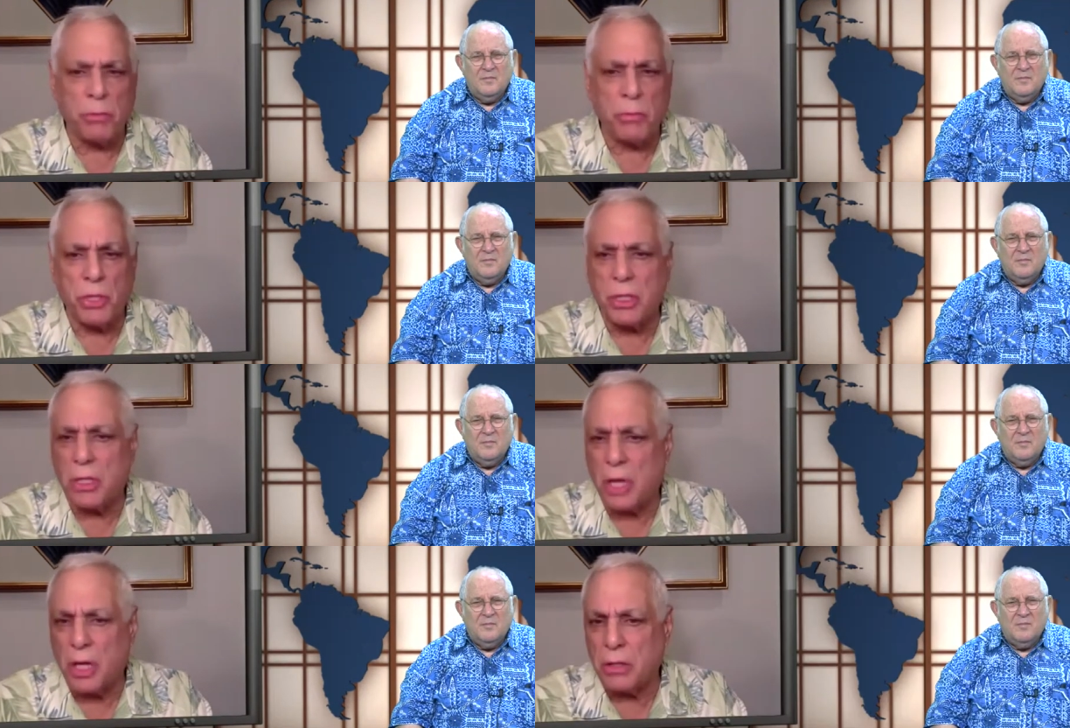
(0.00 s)
Speaker 1: million
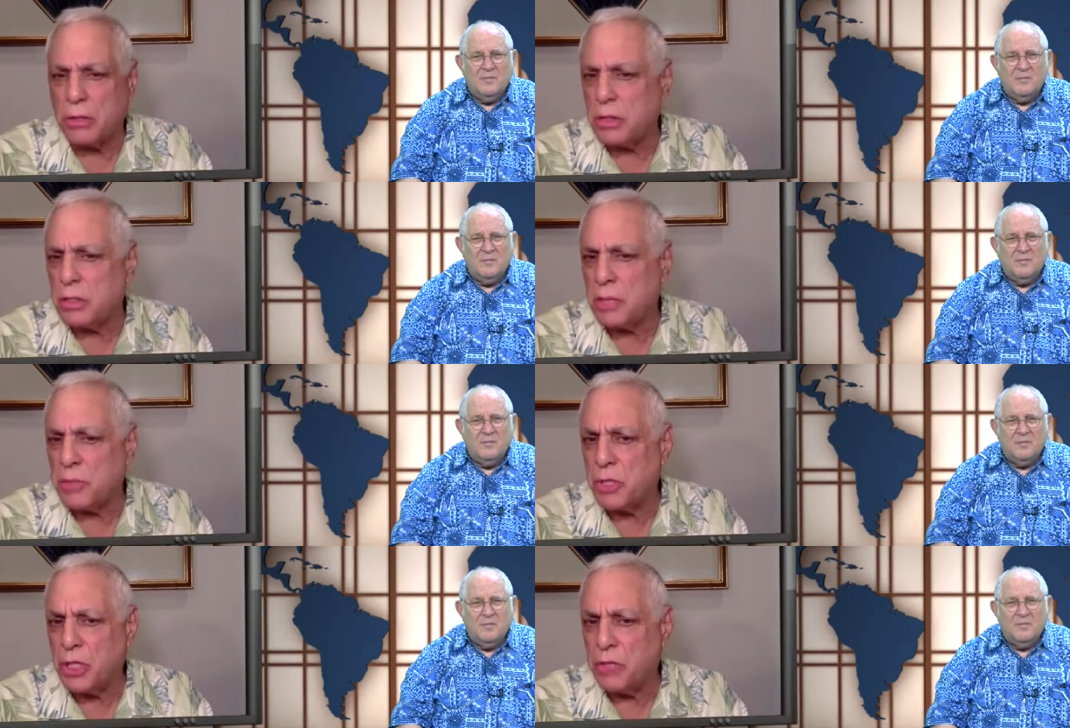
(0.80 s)
dollars in
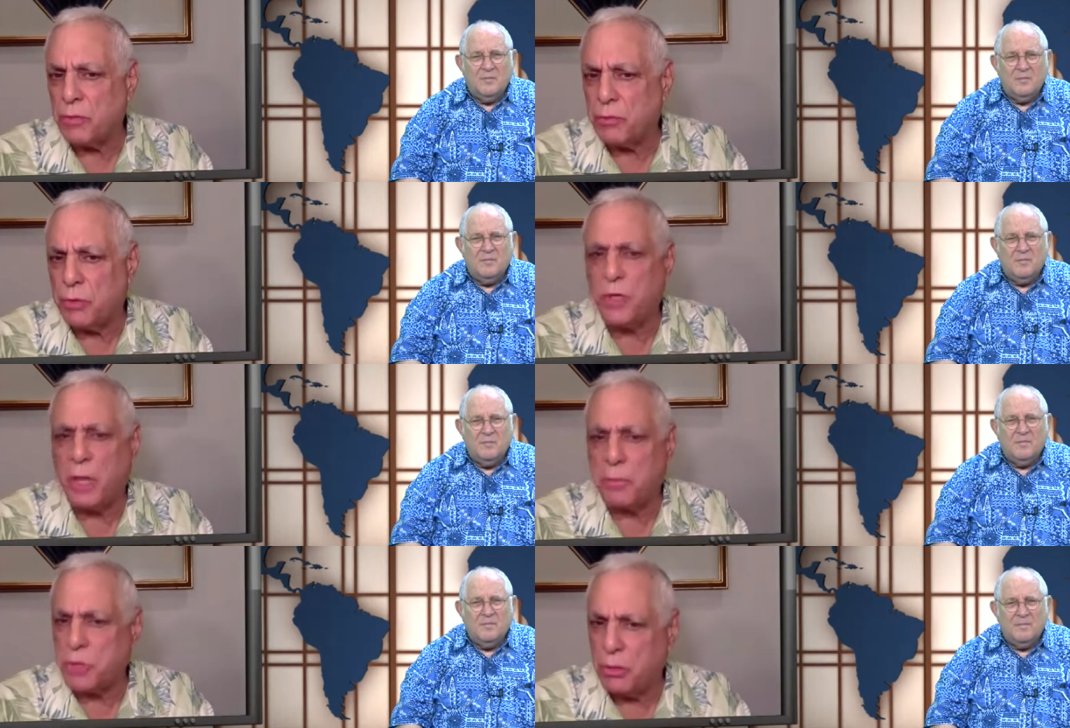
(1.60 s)
subsidies for
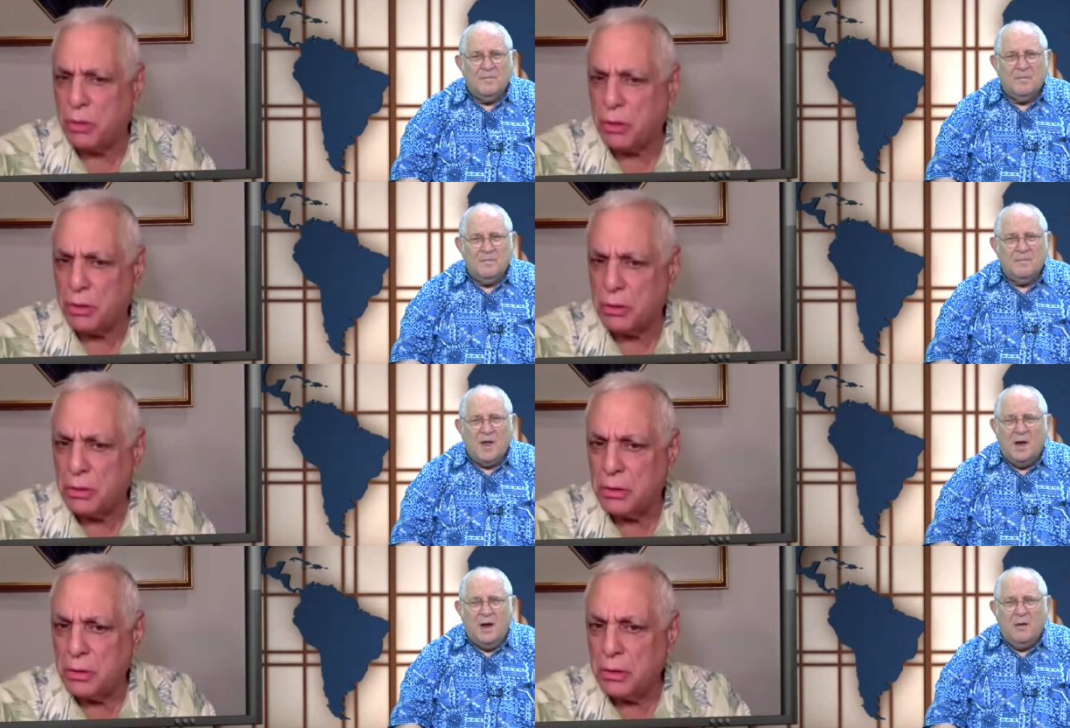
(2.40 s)
rooftop solar?
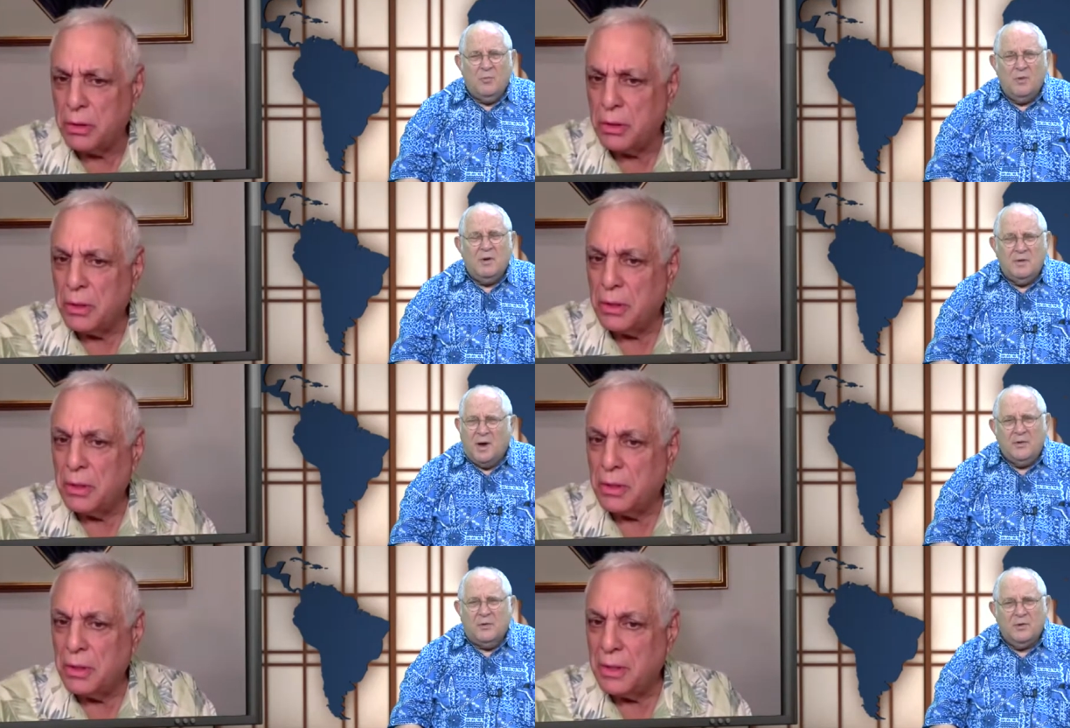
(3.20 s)
I, I,
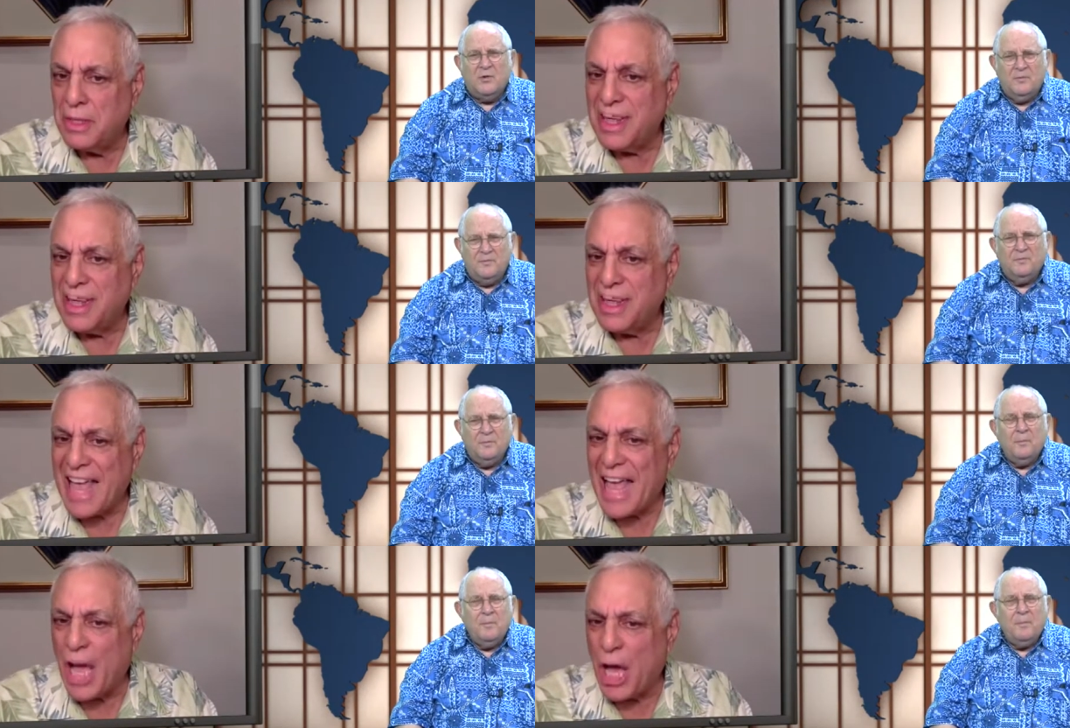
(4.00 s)
I don't know.
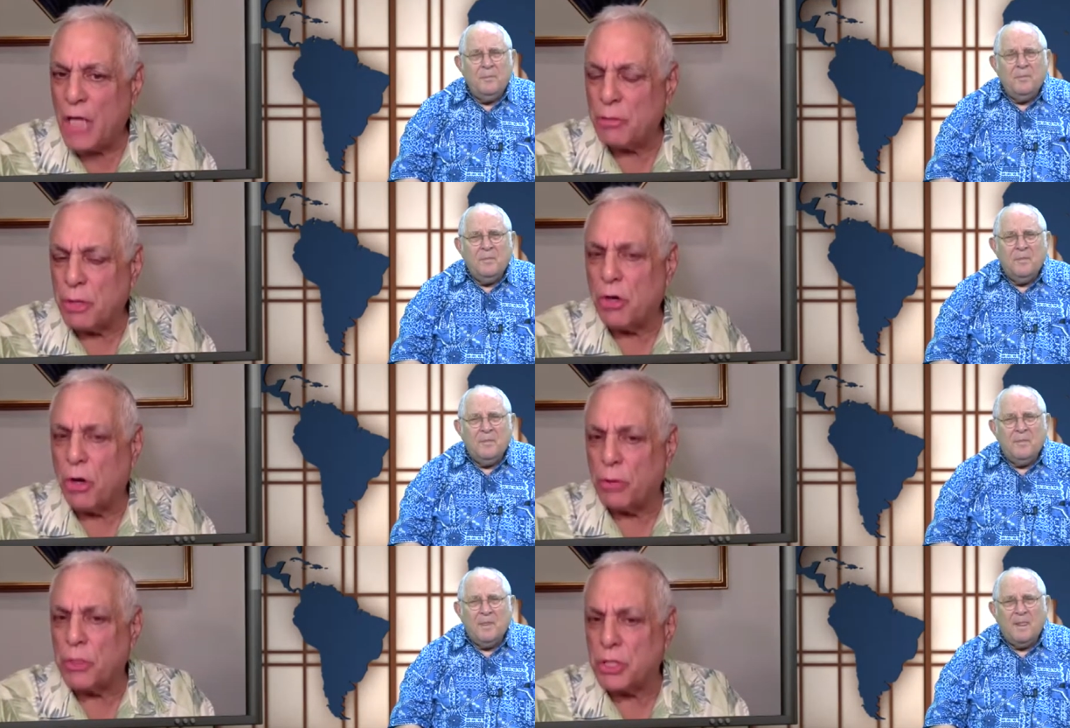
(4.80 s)
Uh, as you recall, there was a